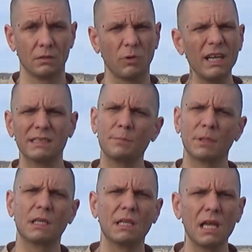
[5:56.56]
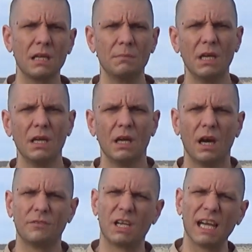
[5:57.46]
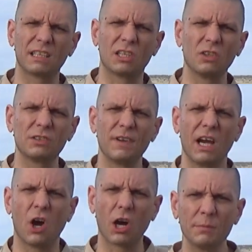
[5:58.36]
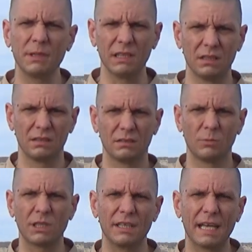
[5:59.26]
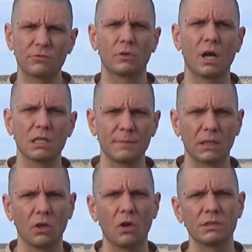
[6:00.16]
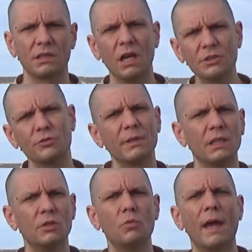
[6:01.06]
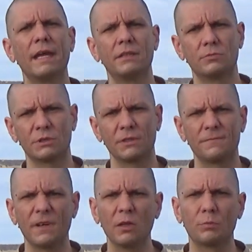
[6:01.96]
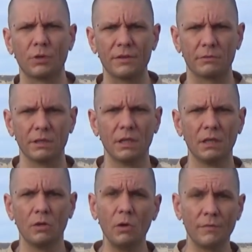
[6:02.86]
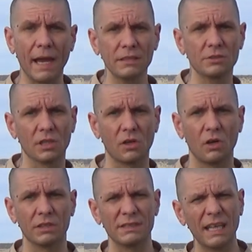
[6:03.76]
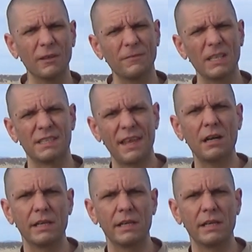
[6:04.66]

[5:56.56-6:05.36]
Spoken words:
Rise up in the name of God to cultivate harmony with the natural cosmic laws and usher in a new age with your fellow brethren who have answered the call to sacrifice their